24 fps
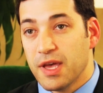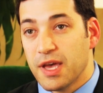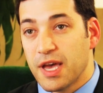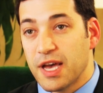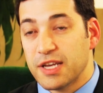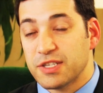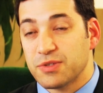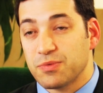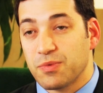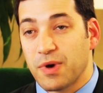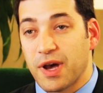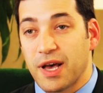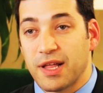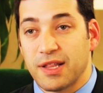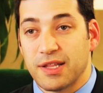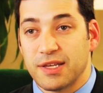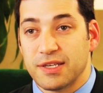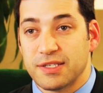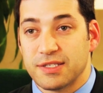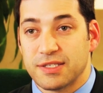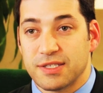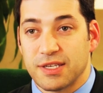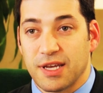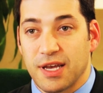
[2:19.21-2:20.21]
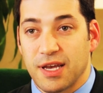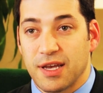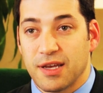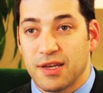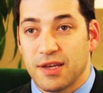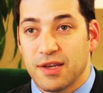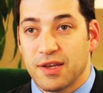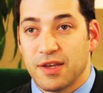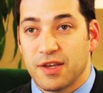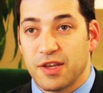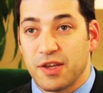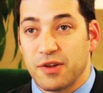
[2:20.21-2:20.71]
as well as
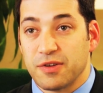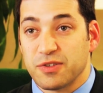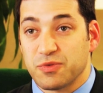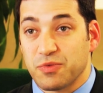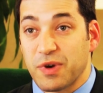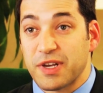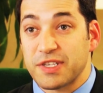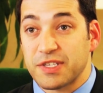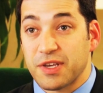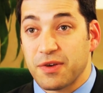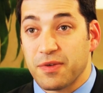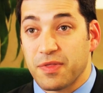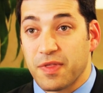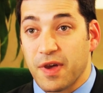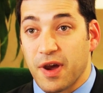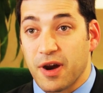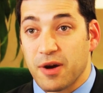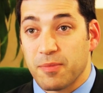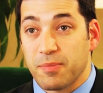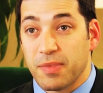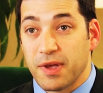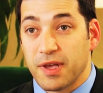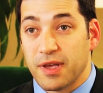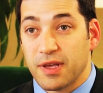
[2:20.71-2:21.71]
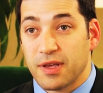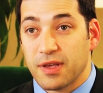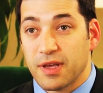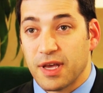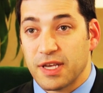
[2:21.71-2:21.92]
as rescue therapy